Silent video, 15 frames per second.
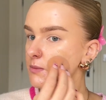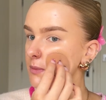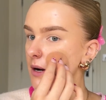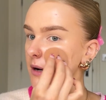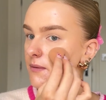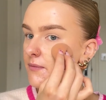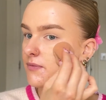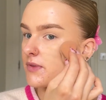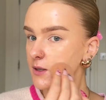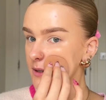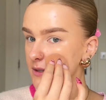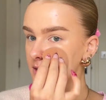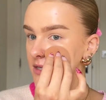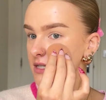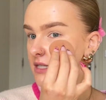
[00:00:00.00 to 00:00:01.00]
but I
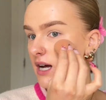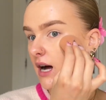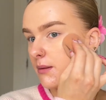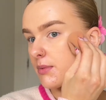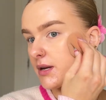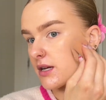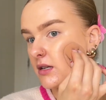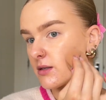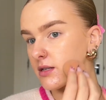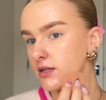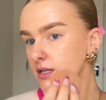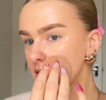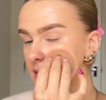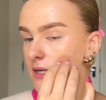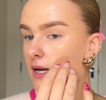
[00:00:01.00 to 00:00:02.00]
just tap it into the
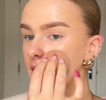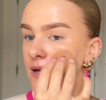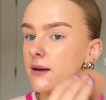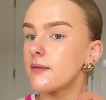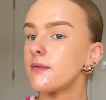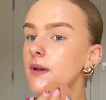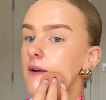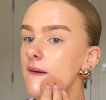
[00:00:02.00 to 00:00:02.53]
skin.